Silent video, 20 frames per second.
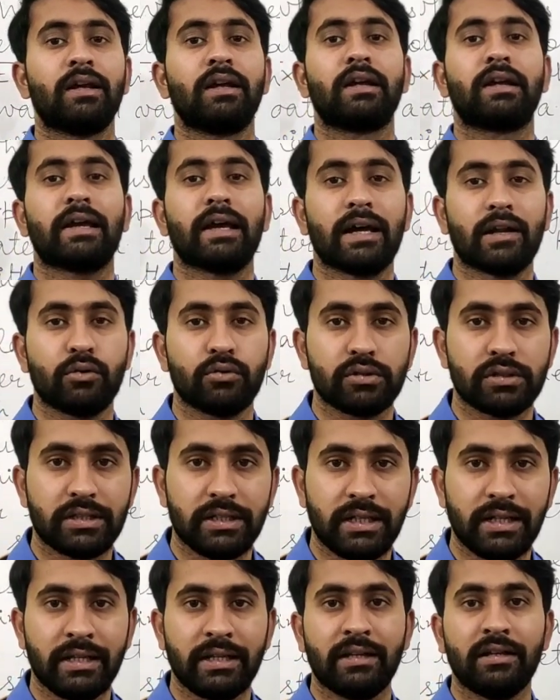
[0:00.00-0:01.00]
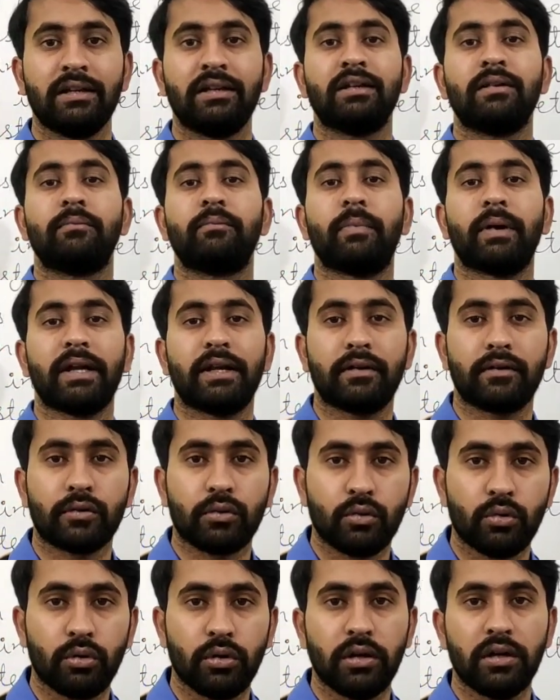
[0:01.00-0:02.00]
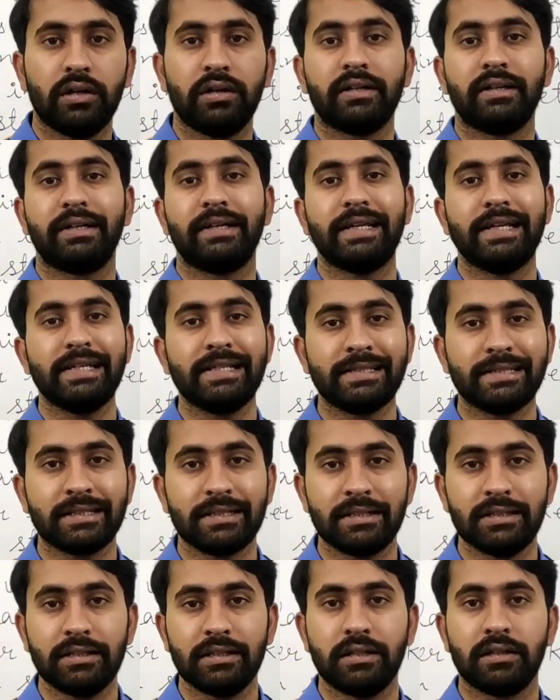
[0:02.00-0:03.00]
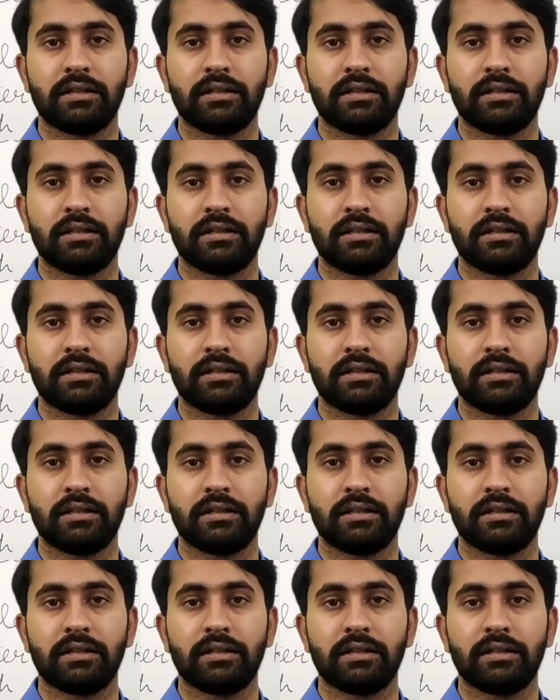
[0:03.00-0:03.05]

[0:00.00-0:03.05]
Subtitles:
kerosene, petrol, diesel.